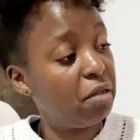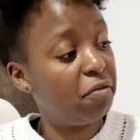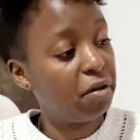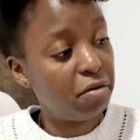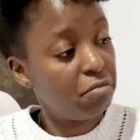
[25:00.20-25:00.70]

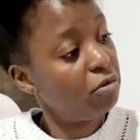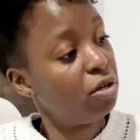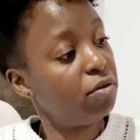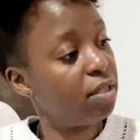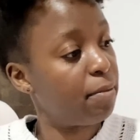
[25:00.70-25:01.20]
even
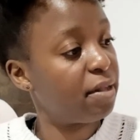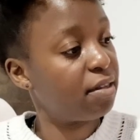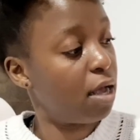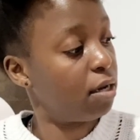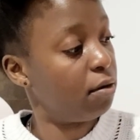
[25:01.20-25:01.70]
use them as
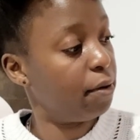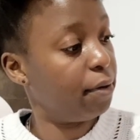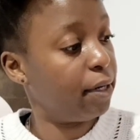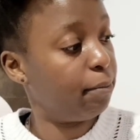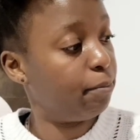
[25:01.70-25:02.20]

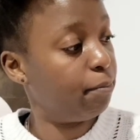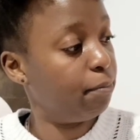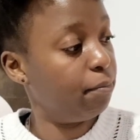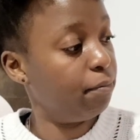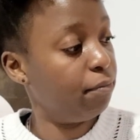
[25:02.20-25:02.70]
cutlery
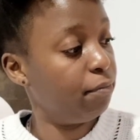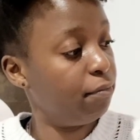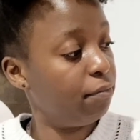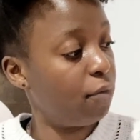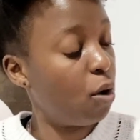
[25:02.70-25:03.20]

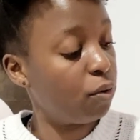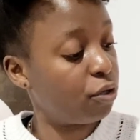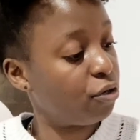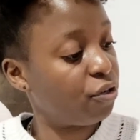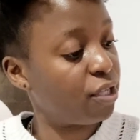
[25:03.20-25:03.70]

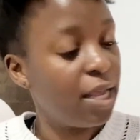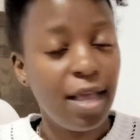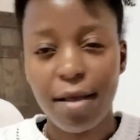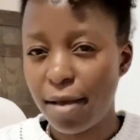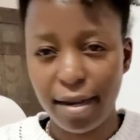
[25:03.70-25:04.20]
holders.
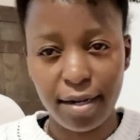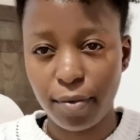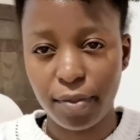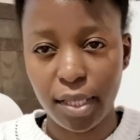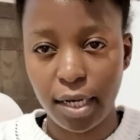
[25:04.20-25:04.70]
I
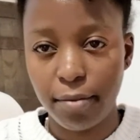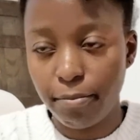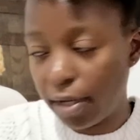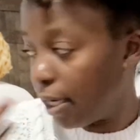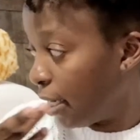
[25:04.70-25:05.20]
doubt that,
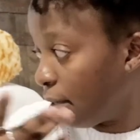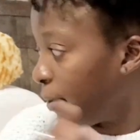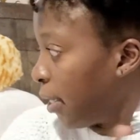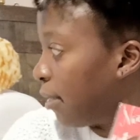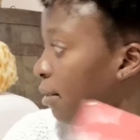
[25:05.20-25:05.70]
but
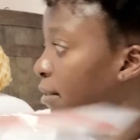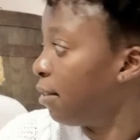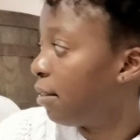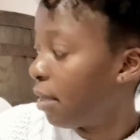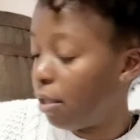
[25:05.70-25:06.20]
anyway,
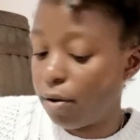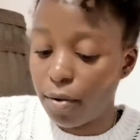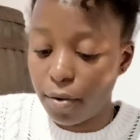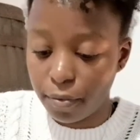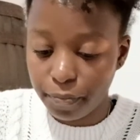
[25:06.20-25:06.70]
there you go.